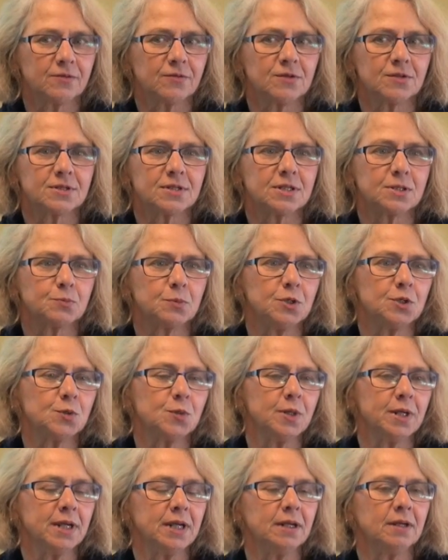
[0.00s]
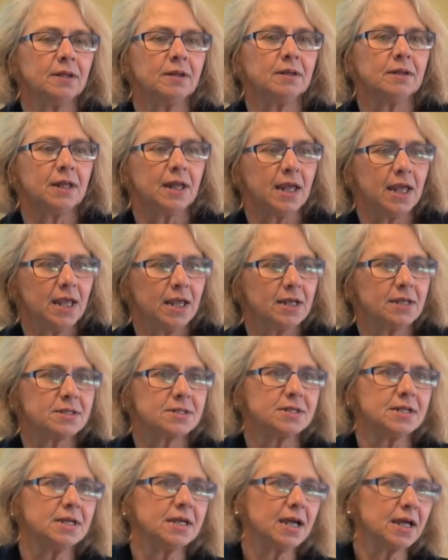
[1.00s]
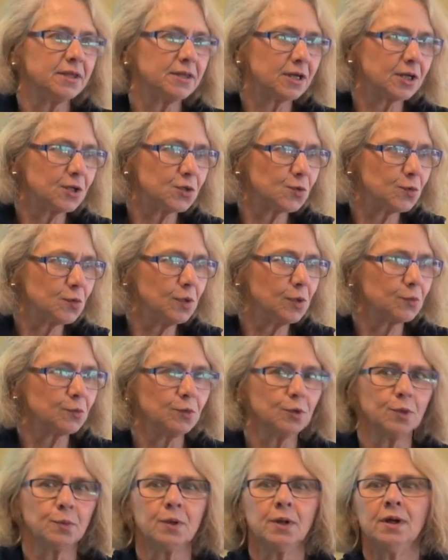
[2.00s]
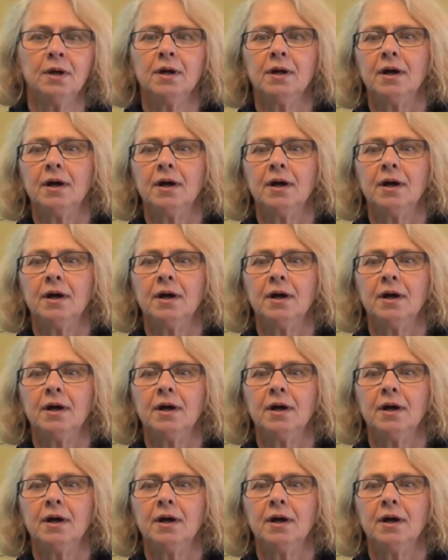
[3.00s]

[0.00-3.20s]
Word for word: differences between the ASD and the control group